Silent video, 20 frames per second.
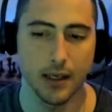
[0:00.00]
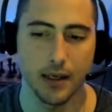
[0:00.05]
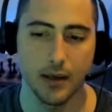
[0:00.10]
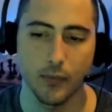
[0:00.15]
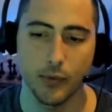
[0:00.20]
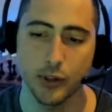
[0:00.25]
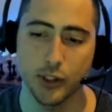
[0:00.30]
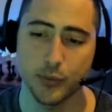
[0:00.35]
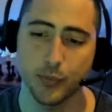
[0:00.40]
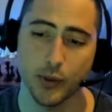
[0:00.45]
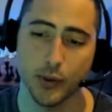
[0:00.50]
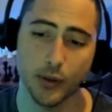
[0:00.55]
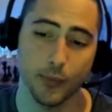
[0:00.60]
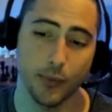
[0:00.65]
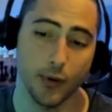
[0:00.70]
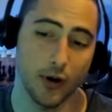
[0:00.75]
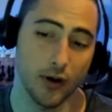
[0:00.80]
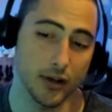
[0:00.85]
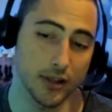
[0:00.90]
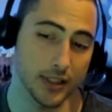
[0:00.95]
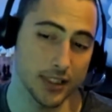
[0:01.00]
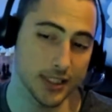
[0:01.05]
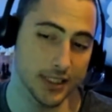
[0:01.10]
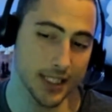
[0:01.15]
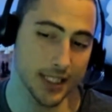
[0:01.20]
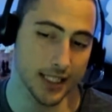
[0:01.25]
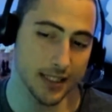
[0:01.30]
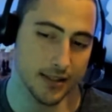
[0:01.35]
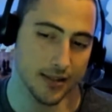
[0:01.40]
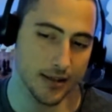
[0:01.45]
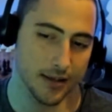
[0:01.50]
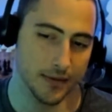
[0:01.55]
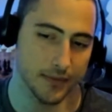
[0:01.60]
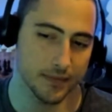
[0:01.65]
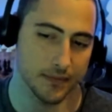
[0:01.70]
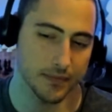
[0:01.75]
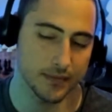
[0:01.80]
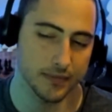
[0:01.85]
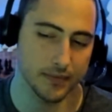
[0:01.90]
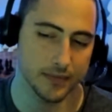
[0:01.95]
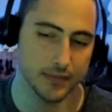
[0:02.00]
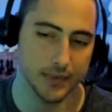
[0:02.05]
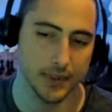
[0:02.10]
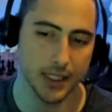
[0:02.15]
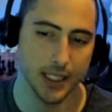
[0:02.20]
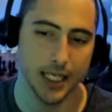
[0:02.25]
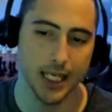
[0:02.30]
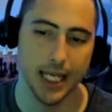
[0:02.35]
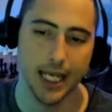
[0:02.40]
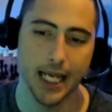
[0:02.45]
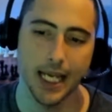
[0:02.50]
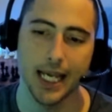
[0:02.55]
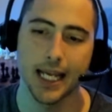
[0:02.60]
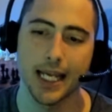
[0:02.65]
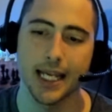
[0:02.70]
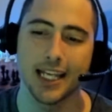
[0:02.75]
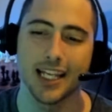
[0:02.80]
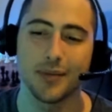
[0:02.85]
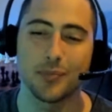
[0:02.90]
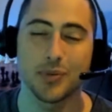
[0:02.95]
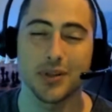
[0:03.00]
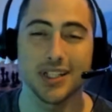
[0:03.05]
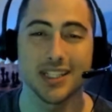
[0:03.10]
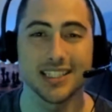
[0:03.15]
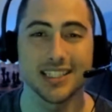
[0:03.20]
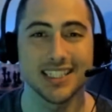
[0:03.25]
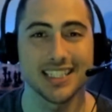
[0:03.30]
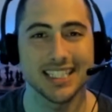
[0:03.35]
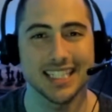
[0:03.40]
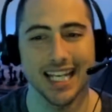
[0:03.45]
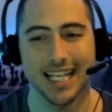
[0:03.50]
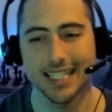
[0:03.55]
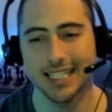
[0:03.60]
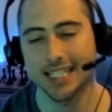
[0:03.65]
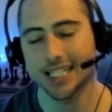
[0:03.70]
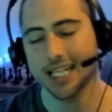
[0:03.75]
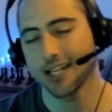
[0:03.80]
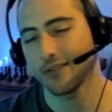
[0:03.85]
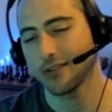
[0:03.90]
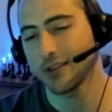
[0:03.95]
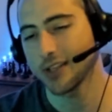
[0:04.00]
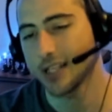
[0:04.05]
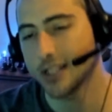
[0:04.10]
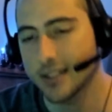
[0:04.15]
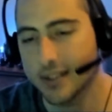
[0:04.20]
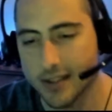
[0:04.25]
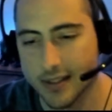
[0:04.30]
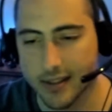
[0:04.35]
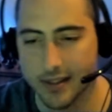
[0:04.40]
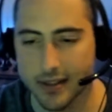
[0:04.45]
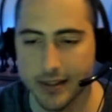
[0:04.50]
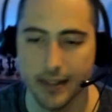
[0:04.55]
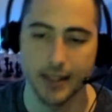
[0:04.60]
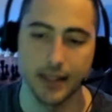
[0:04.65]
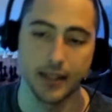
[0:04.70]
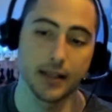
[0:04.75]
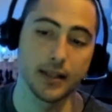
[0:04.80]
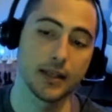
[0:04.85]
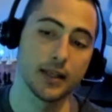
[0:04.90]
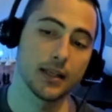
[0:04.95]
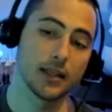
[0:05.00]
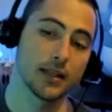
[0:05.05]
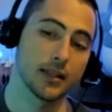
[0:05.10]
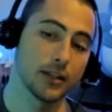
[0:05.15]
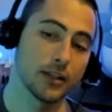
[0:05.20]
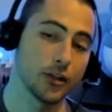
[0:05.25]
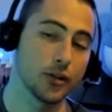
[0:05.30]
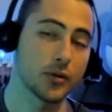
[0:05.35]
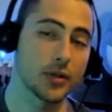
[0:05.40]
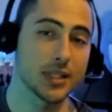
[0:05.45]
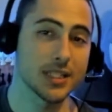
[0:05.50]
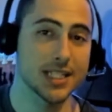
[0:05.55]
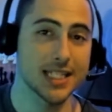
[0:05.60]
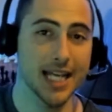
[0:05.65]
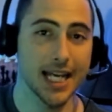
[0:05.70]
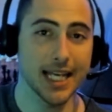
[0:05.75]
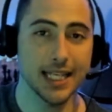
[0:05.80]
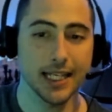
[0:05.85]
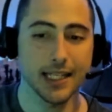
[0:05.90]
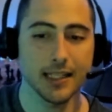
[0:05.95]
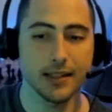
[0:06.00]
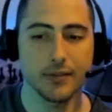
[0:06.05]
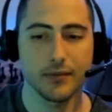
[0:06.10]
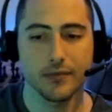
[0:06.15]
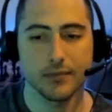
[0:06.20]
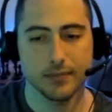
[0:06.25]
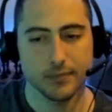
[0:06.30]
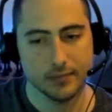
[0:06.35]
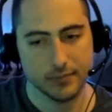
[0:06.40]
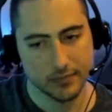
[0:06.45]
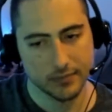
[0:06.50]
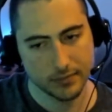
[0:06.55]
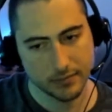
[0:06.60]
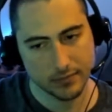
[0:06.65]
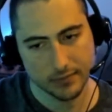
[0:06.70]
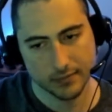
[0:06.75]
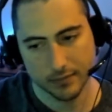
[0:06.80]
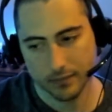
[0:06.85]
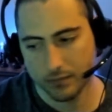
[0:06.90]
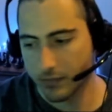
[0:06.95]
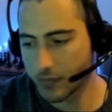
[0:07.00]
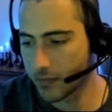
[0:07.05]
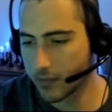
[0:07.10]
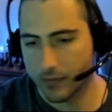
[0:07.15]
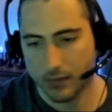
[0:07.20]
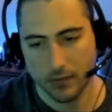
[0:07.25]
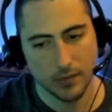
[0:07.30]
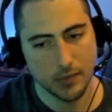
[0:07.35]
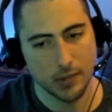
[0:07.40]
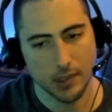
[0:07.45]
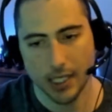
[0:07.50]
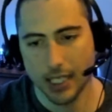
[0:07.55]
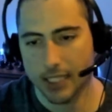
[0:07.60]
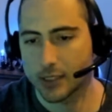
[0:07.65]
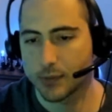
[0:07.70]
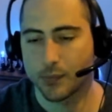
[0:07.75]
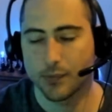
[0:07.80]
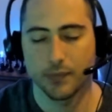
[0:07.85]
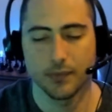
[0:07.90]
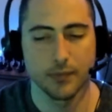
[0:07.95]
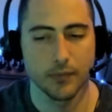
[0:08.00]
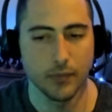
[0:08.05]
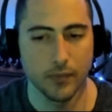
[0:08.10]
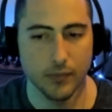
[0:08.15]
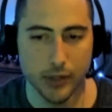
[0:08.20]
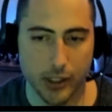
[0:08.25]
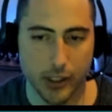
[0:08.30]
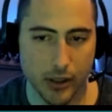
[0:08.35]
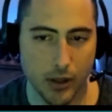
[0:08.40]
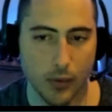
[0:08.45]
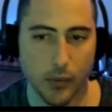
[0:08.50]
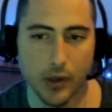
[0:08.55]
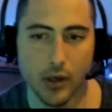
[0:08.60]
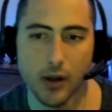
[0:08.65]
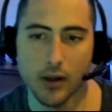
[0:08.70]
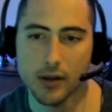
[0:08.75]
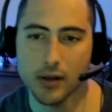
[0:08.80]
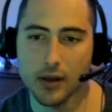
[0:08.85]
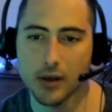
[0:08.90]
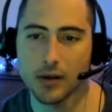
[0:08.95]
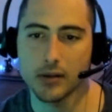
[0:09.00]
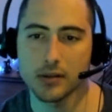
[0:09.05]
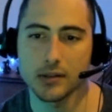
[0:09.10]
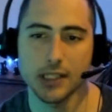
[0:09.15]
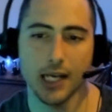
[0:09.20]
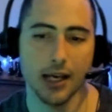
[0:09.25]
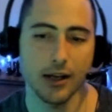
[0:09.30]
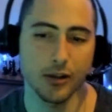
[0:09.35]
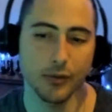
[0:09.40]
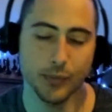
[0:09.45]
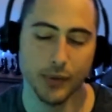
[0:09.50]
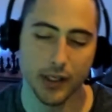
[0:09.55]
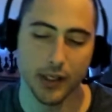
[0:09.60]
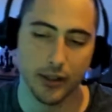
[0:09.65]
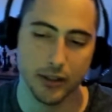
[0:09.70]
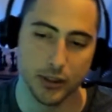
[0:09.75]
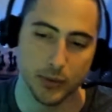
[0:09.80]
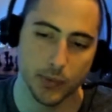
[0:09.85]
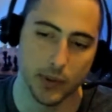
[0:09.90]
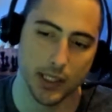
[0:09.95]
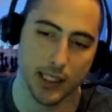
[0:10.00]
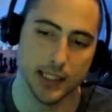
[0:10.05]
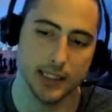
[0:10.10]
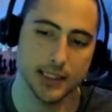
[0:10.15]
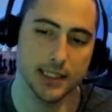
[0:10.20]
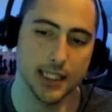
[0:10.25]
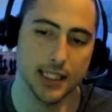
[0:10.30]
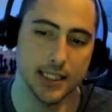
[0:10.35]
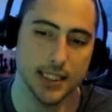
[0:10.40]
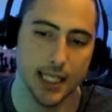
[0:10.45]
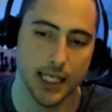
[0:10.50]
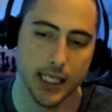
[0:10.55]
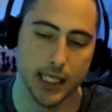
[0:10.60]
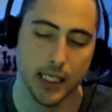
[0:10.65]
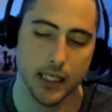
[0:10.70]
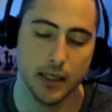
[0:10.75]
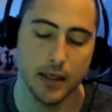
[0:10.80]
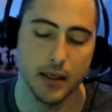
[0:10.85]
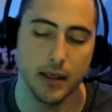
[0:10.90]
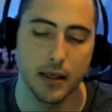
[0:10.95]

We just put a pawn in the center. He plays the Scandinavian. You can take it. That's, you know, what all the titled players play is they take it.